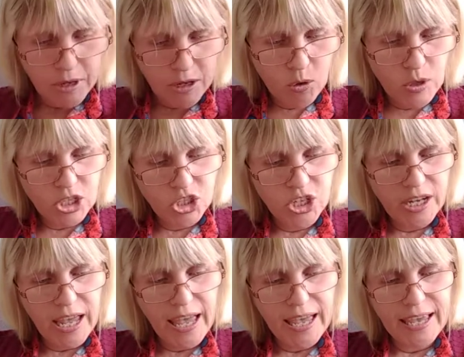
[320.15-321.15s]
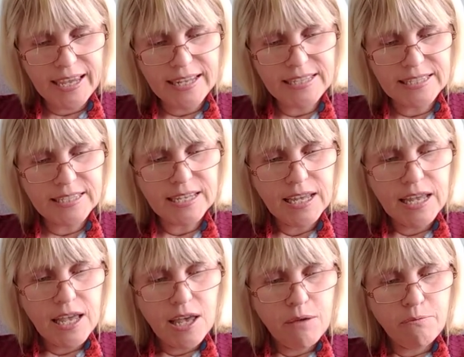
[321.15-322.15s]
Question 8,
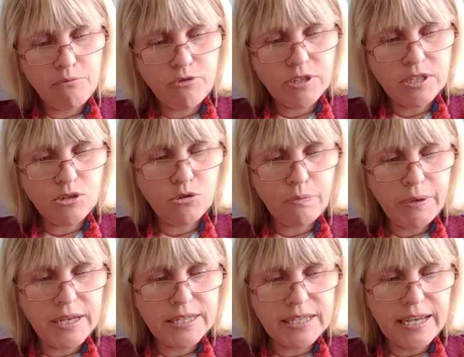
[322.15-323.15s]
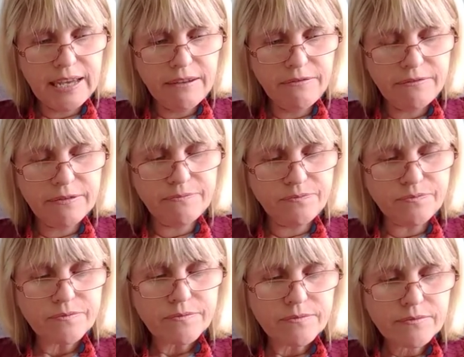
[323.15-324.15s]
printed or PDF?
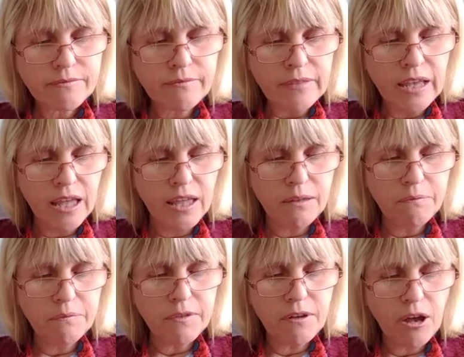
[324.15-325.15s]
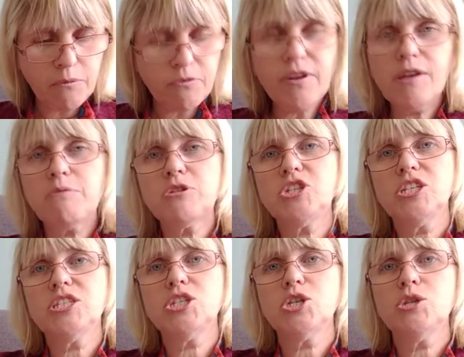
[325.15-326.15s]
I'm very much
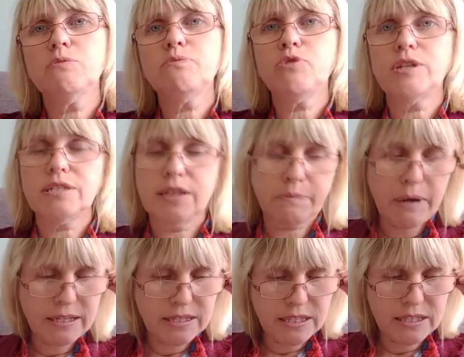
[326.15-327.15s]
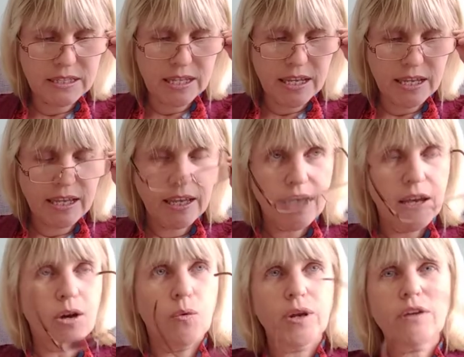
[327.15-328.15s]
into printed patterns.
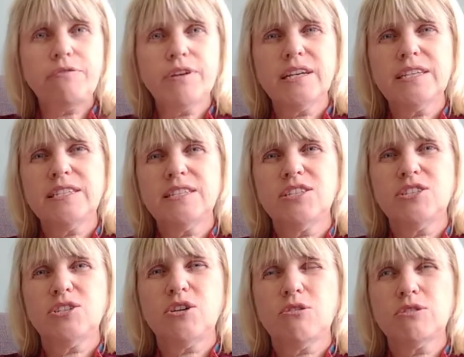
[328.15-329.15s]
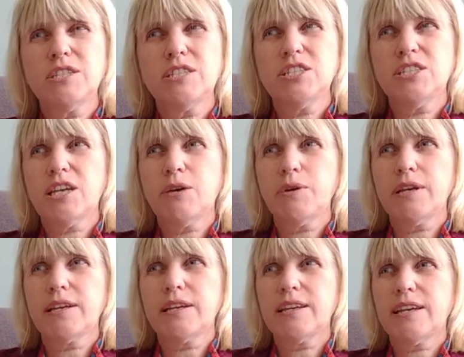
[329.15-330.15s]
When I first started
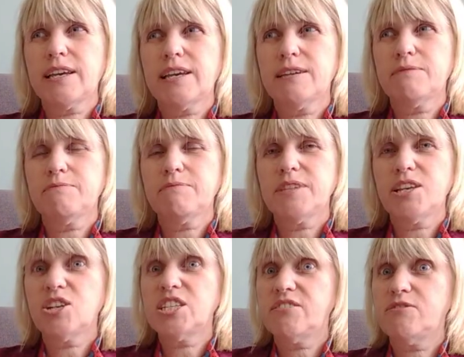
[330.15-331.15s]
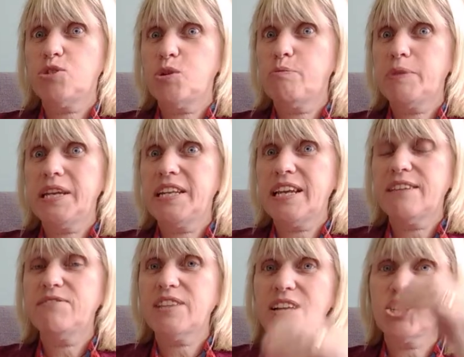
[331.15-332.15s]
sewing, the idea of doing
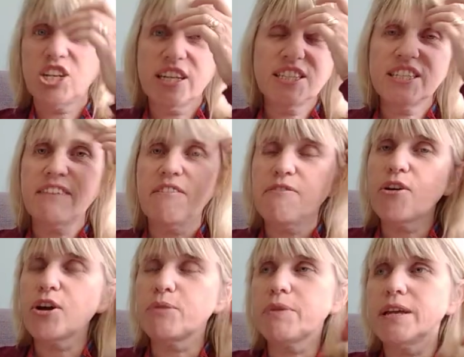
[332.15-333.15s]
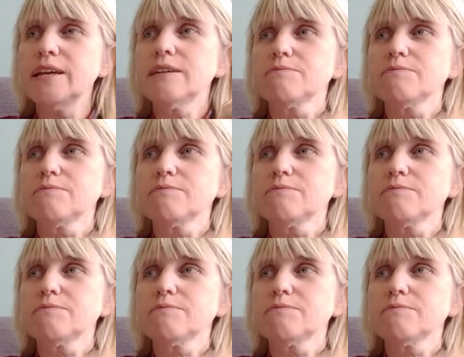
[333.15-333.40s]
PDFs actually terrified me.